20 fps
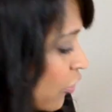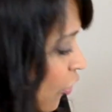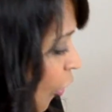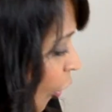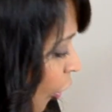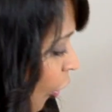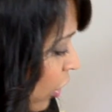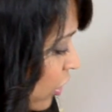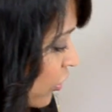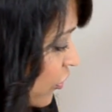
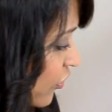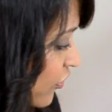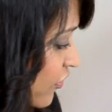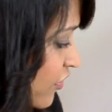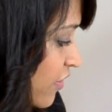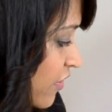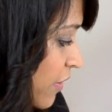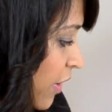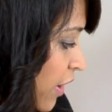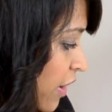gorgeous
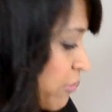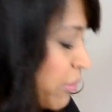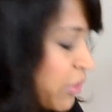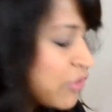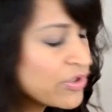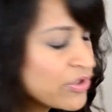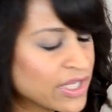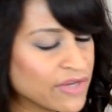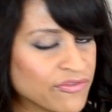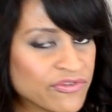design
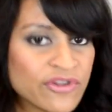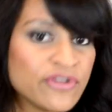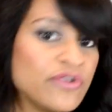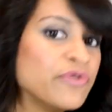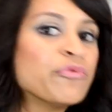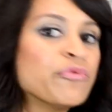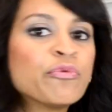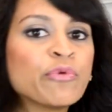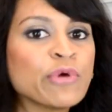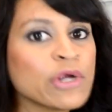motifs that
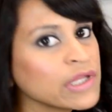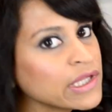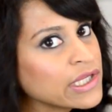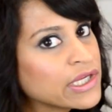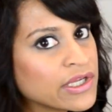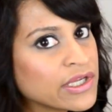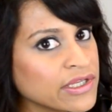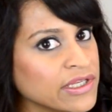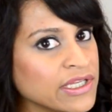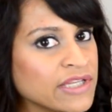you really
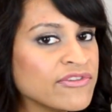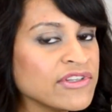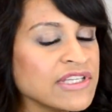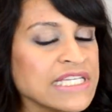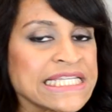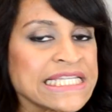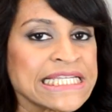couldn't even